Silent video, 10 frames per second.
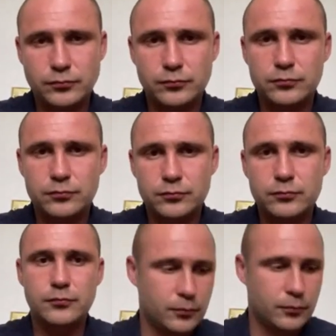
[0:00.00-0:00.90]

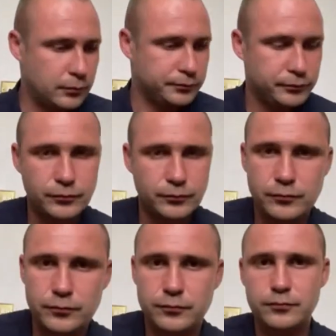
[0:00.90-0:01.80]

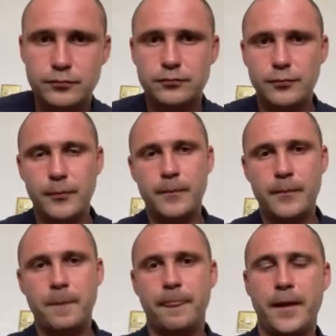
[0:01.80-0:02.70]

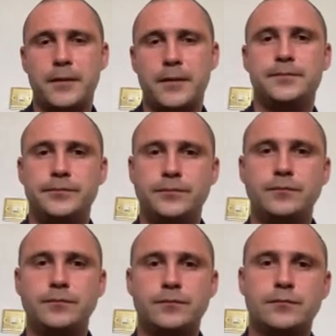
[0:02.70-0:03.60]

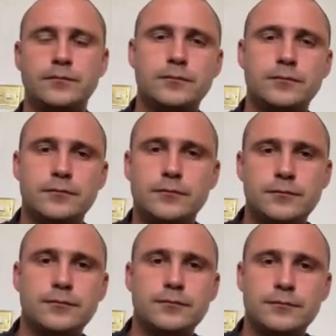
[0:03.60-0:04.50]

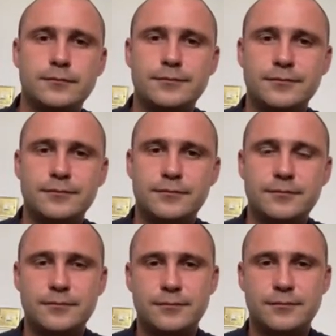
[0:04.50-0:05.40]

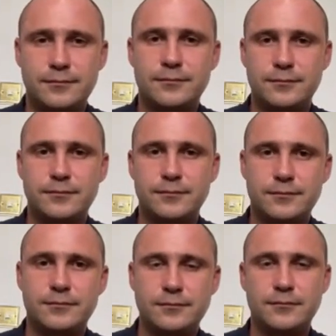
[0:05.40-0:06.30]
(not speaking)